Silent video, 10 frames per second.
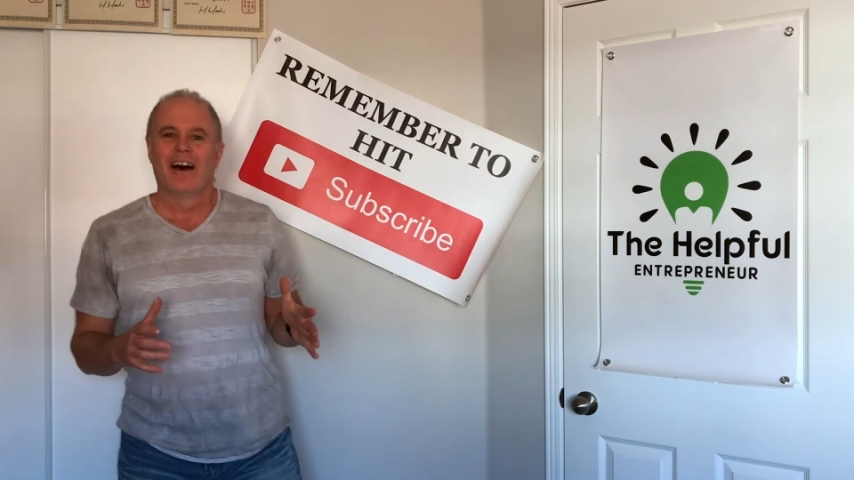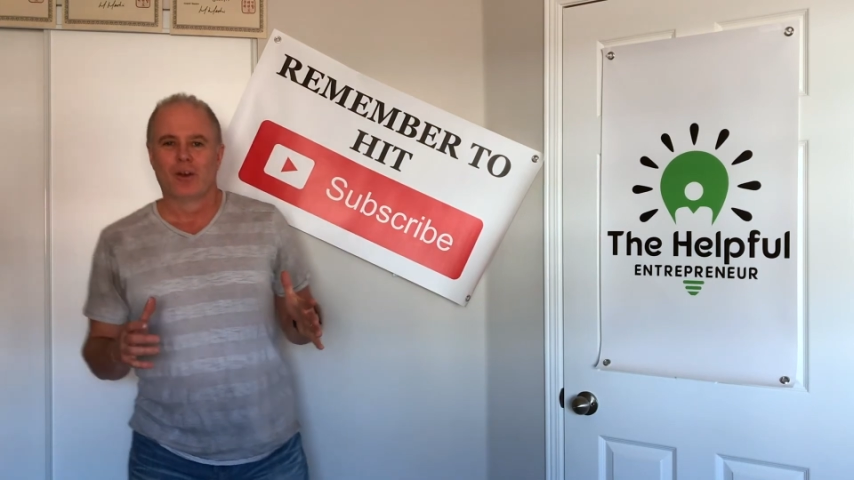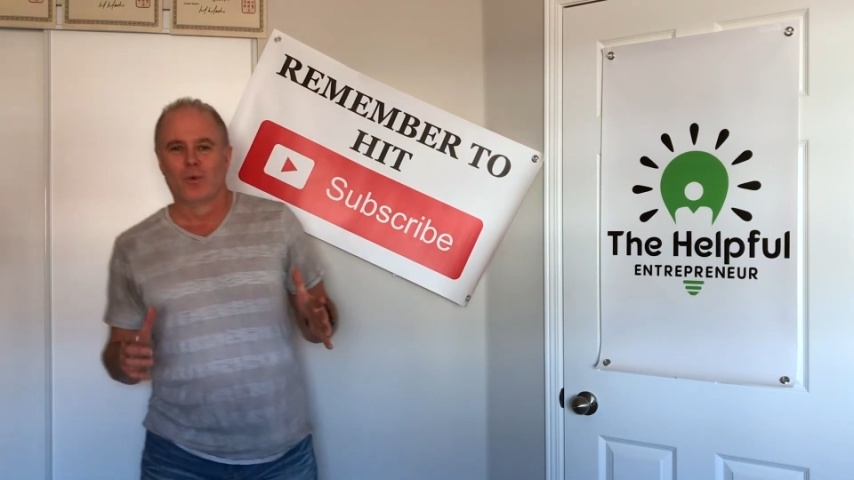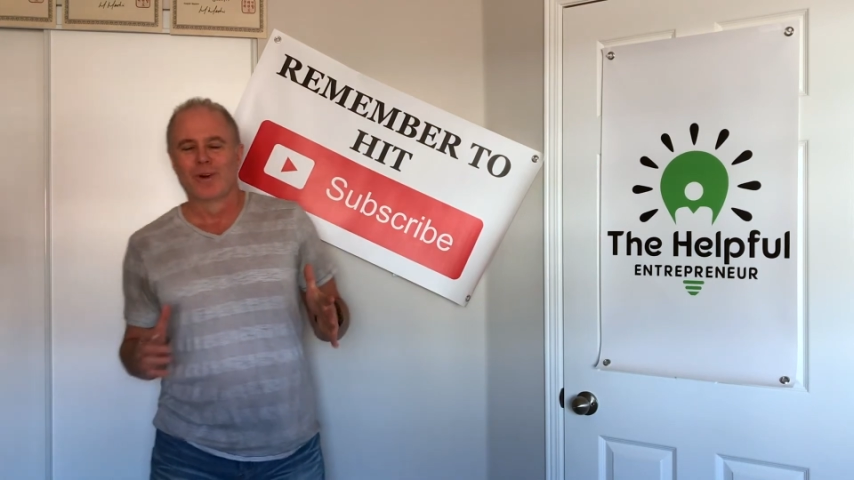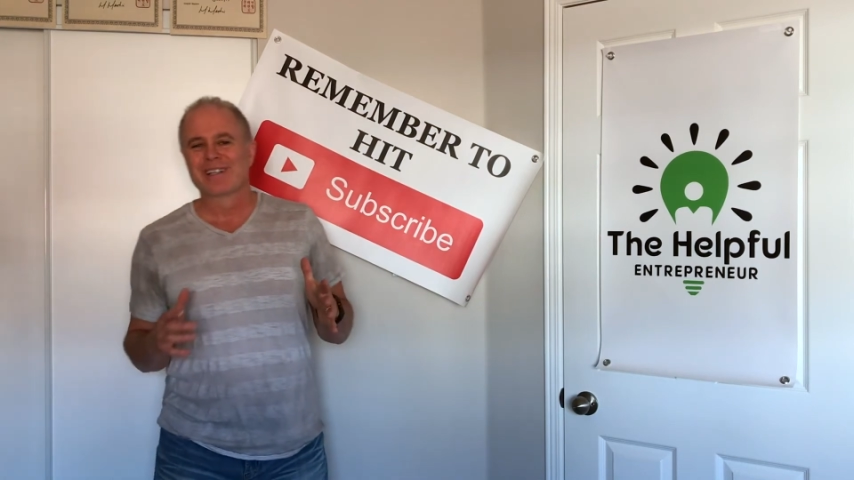how
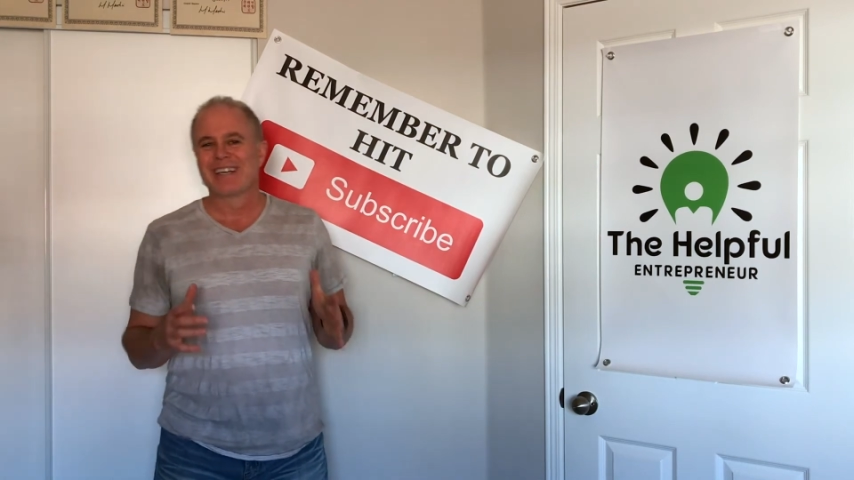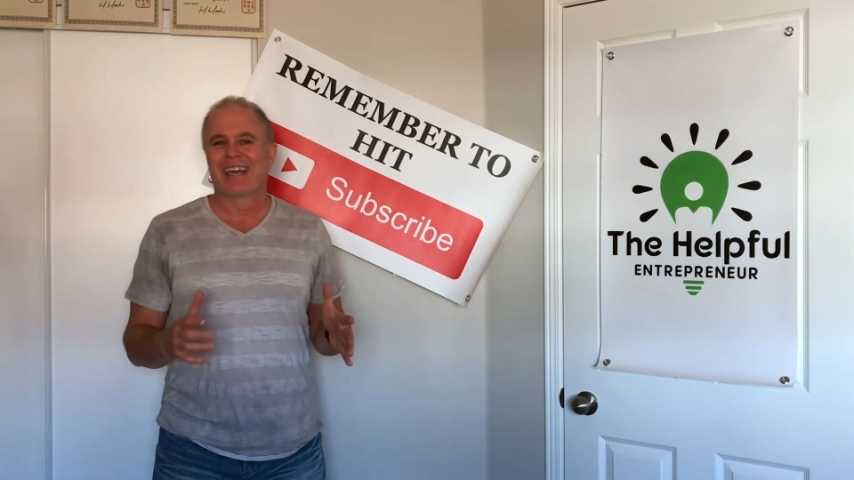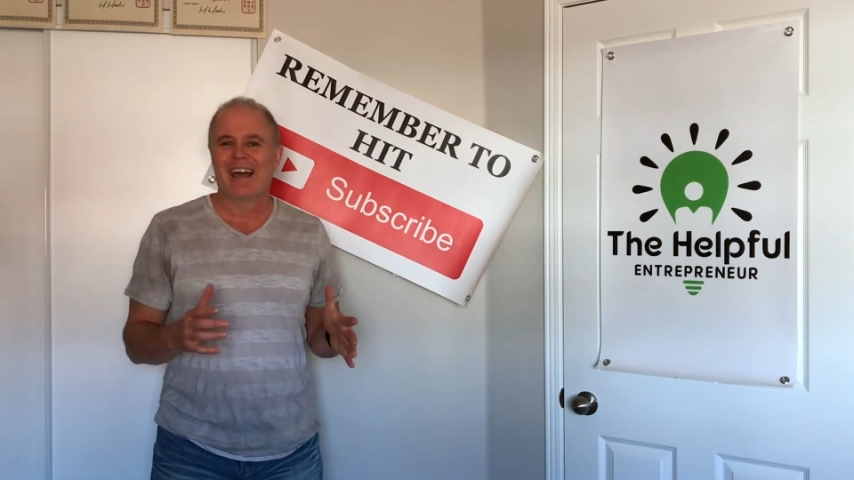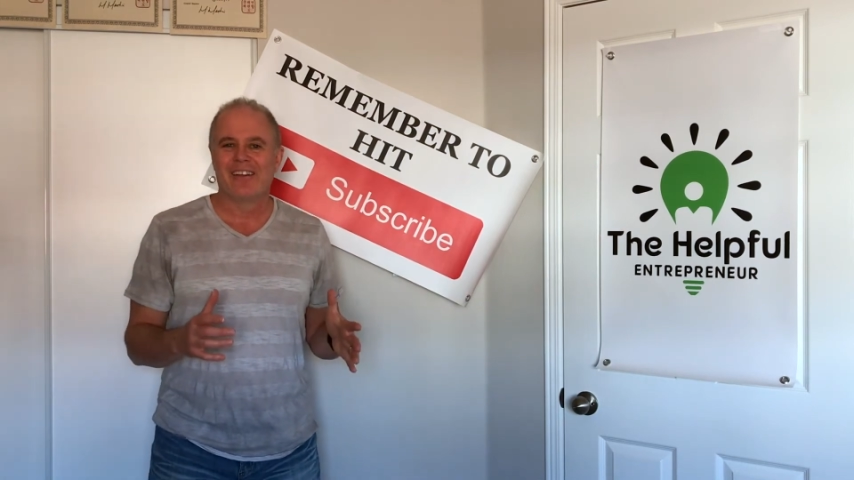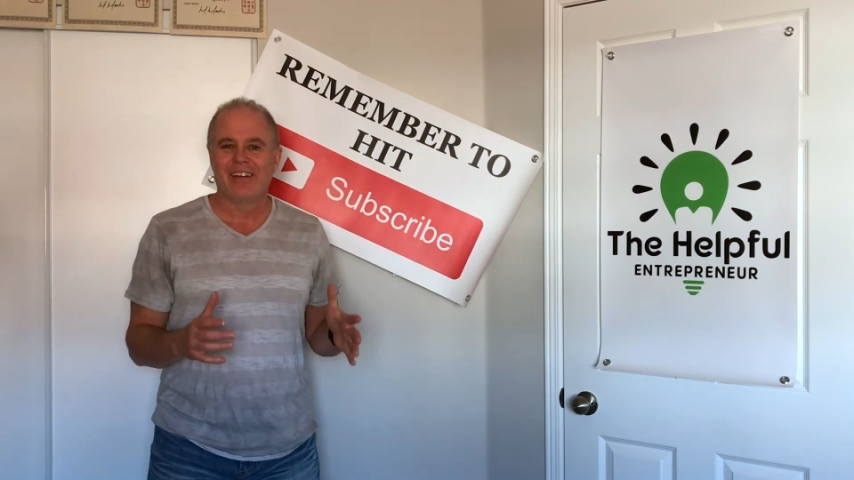to work
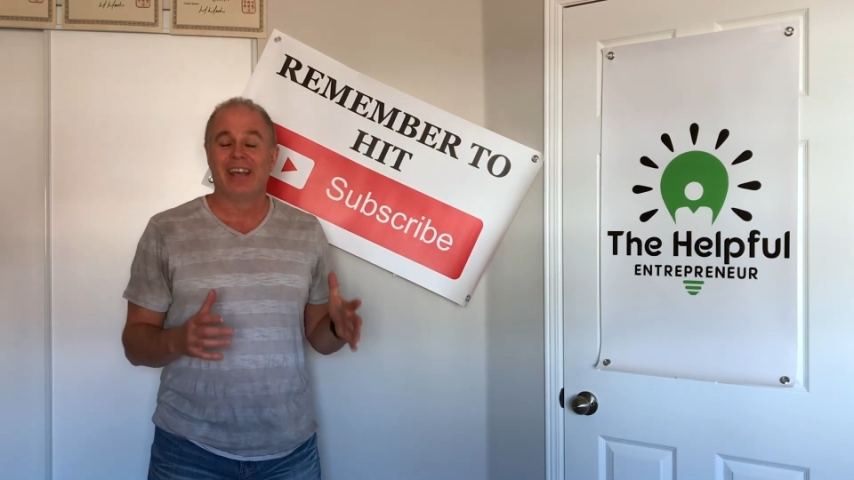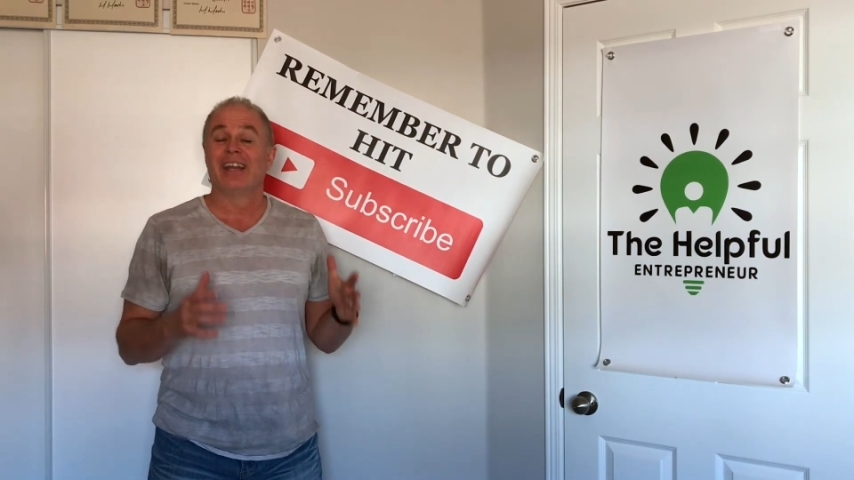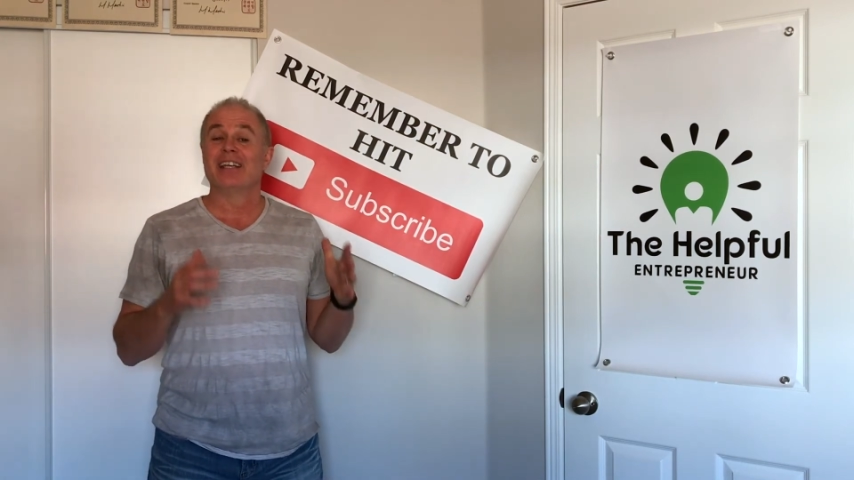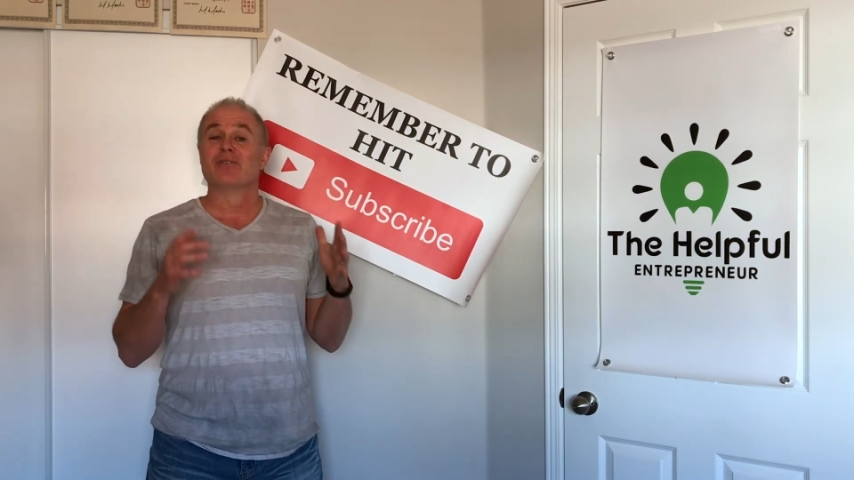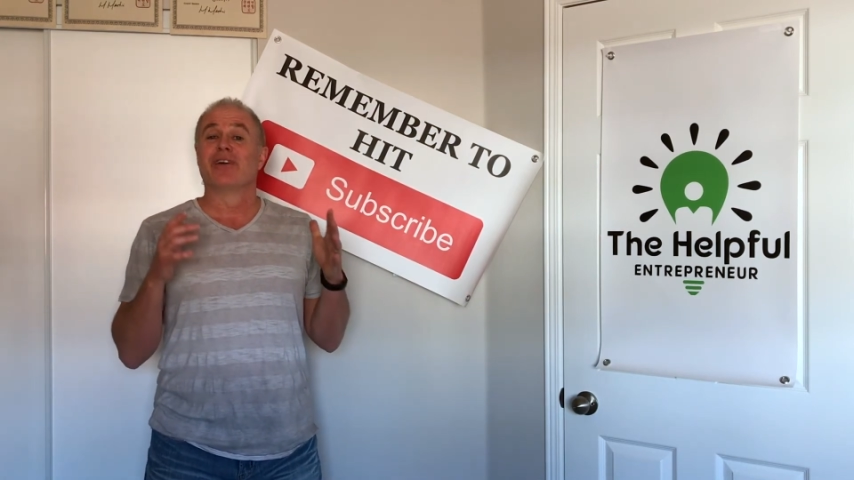together.
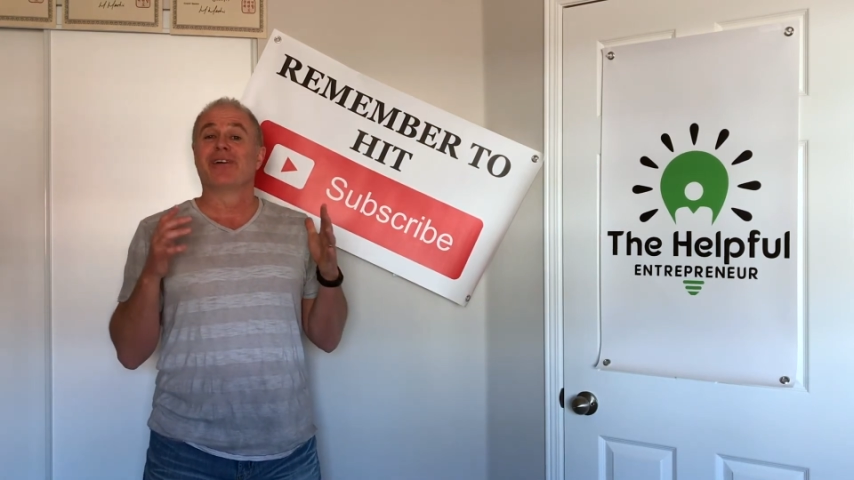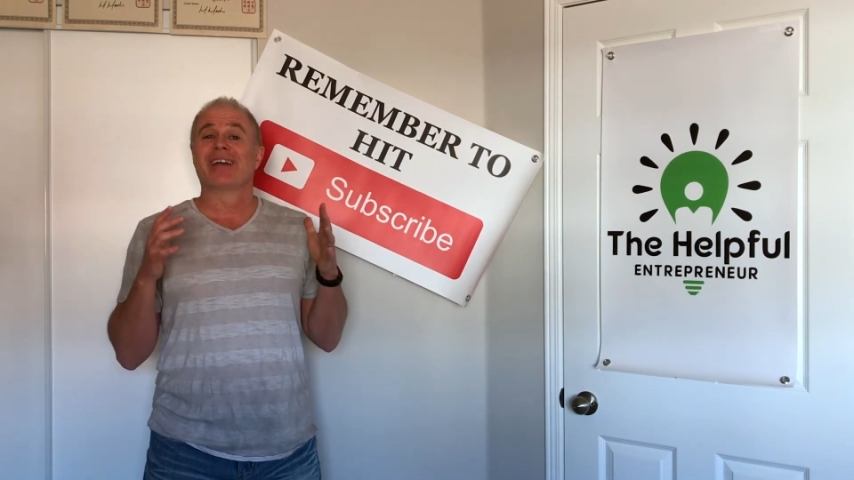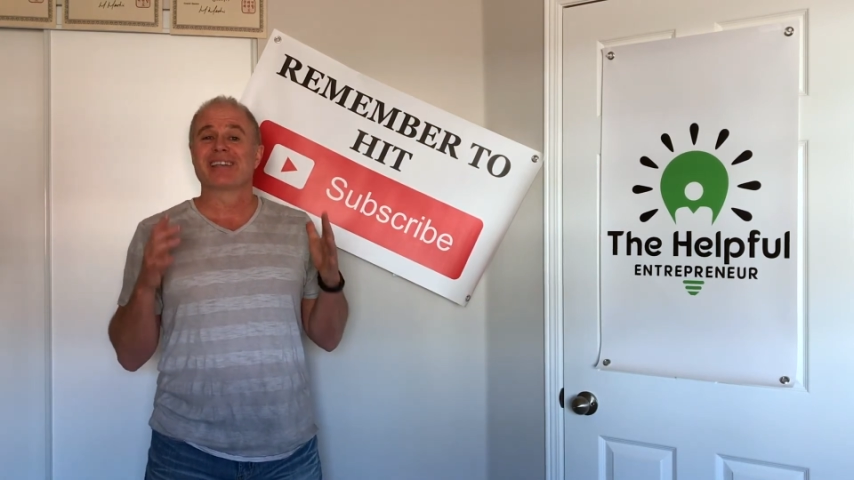It is very